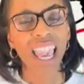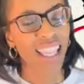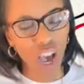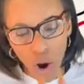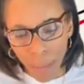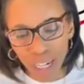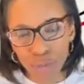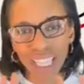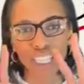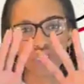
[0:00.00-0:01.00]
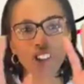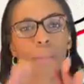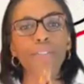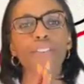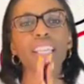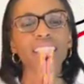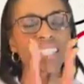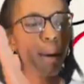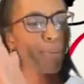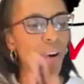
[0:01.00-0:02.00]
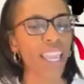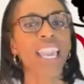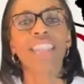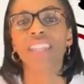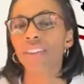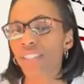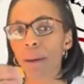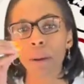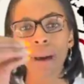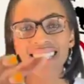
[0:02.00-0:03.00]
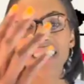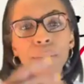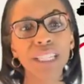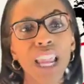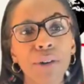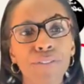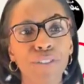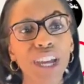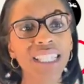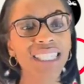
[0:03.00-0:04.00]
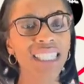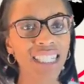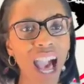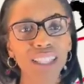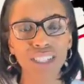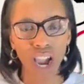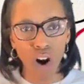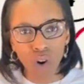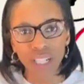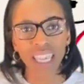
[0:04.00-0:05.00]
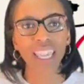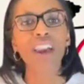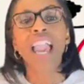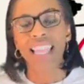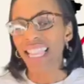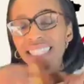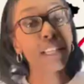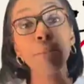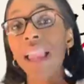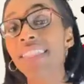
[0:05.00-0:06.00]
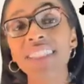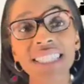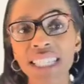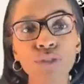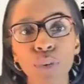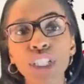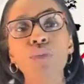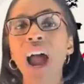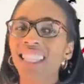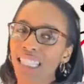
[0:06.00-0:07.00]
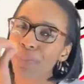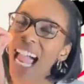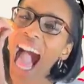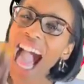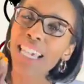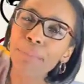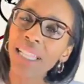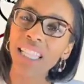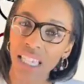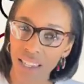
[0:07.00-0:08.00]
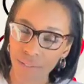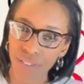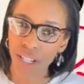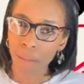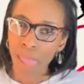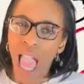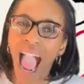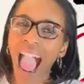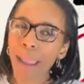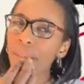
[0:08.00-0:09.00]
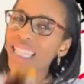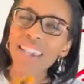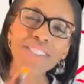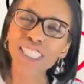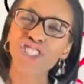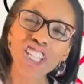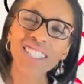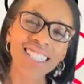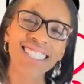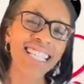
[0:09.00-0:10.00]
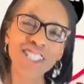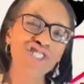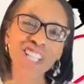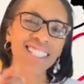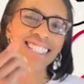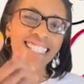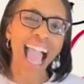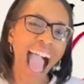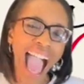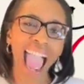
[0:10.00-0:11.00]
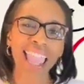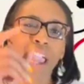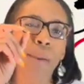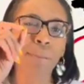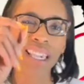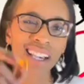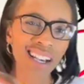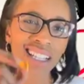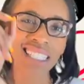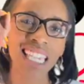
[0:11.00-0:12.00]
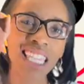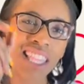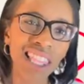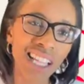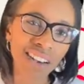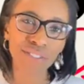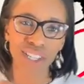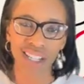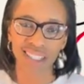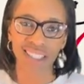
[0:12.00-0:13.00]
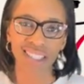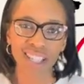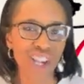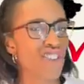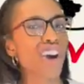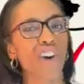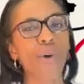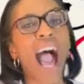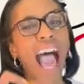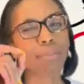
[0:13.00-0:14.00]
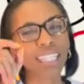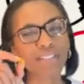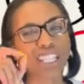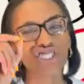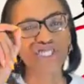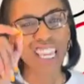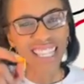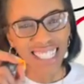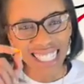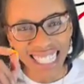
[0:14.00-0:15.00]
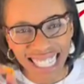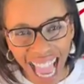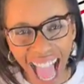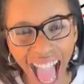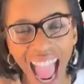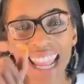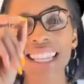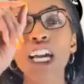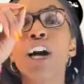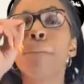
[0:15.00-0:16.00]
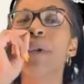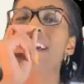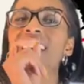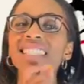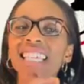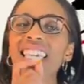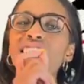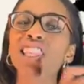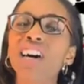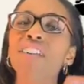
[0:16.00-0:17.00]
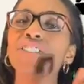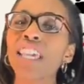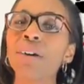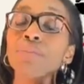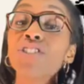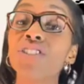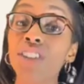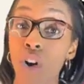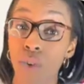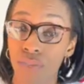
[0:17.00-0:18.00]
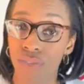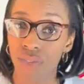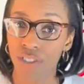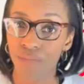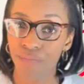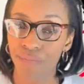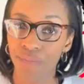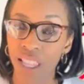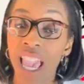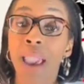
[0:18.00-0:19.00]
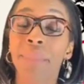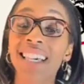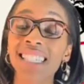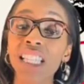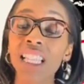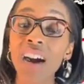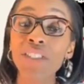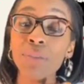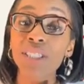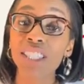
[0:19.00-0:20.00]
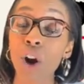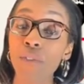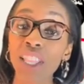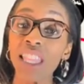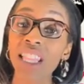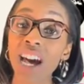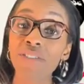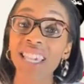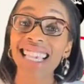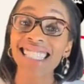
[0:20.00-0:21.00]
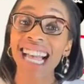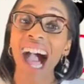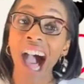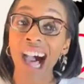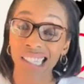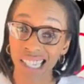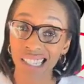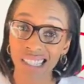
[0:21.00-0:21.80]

And I hope I don't get in trouble for this. And I pray that if some of my seminary friends and scholars are on here, let's debate this in Rita Rollins. But I believe that Jesus didn't just die because he loved us. No, I believe that Jesus died because he loved himself. Because he loved himself, and love is honest.